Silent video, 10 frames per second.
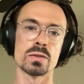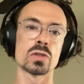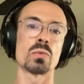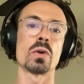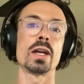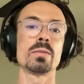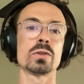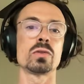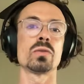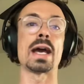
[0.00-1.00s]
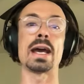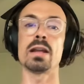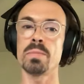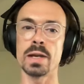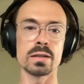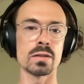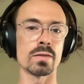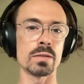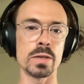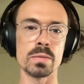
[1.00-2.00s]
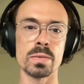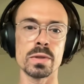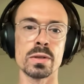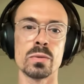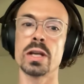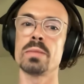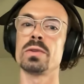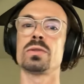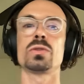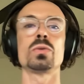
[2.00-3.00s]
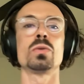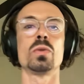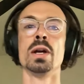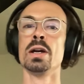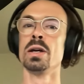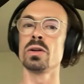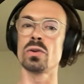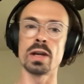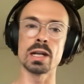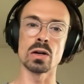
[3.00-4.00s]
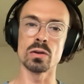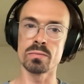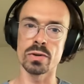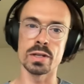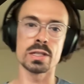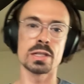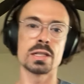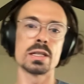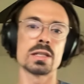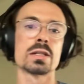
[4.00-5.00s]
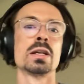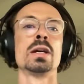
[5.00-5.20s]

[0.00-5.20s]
So we were able to handpick the right people. We're able to create our own processes.